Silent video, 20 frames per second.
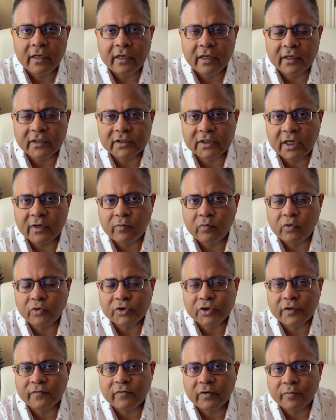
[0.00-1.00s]
is that
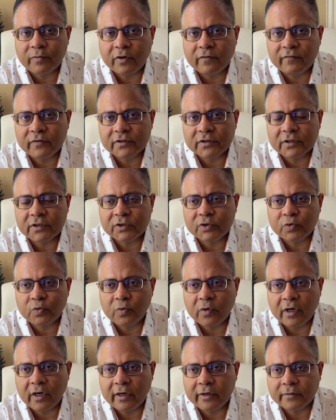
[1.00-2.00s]
most of the professors
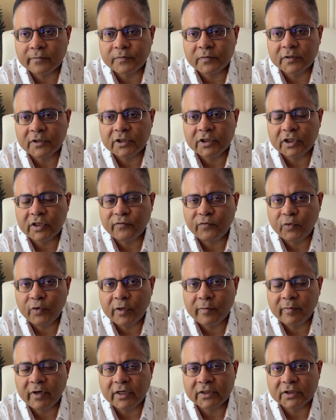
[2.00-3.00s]
who are
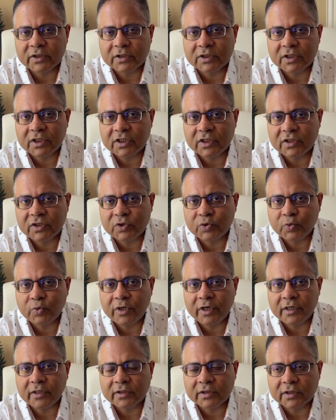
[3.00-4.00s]
interviewing master's degree
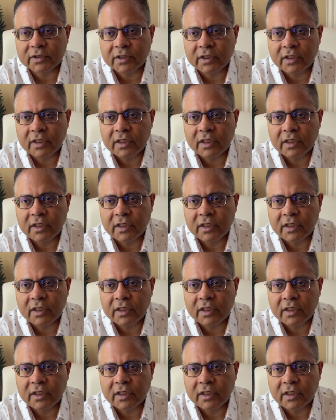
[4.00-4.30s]
students,